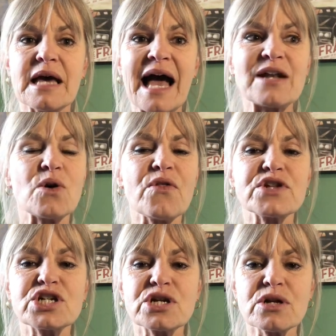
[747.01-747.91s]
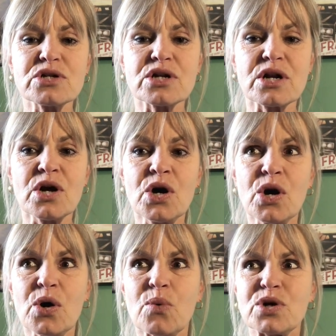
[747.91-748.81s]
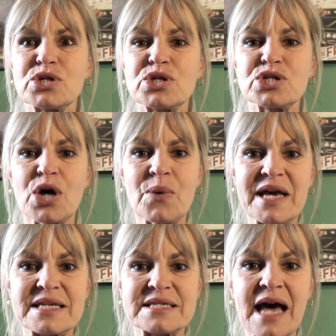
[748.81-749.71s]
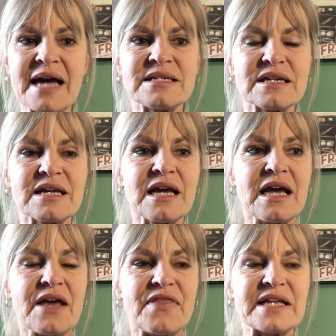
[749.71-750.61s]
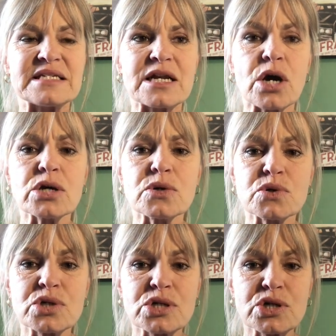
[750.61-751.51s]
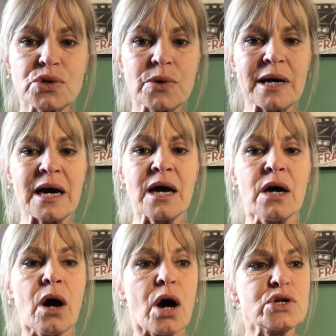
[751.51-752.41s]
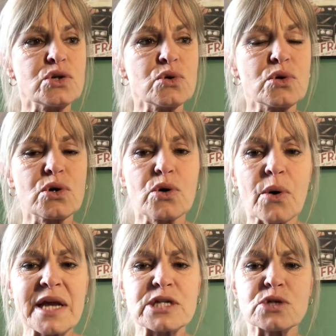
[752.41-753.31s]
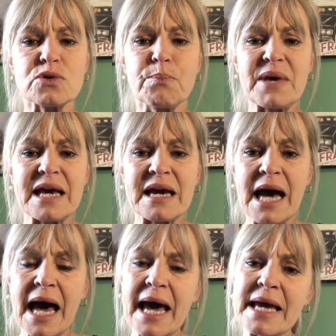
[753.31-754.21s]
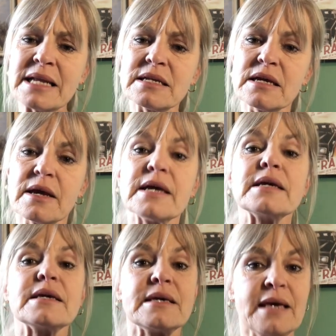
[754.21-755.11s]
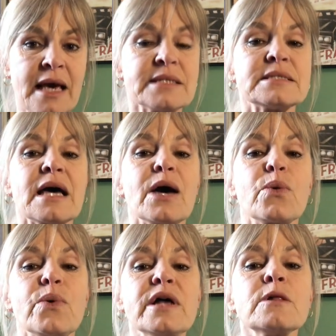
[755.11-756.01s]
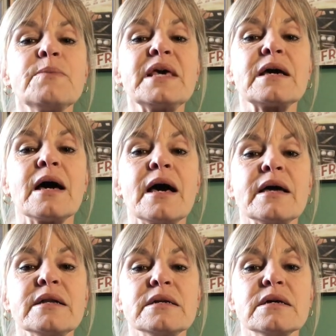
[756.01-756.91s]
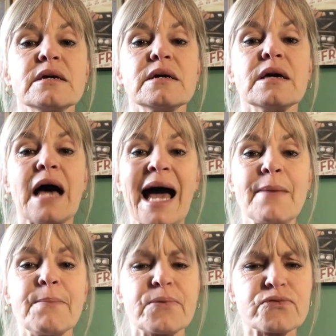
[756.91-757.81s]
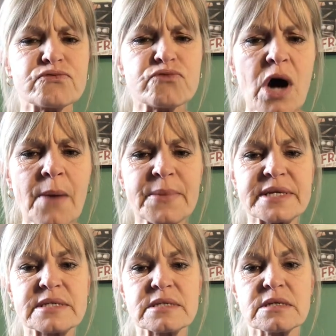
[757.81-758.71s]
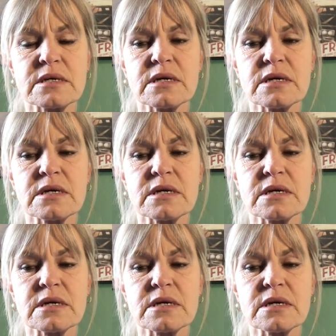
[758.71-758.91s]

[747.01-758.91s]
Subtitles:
And all the children were so excited. They said, are you sure? Are you going to be kind? Yes, I will be kind. I promise.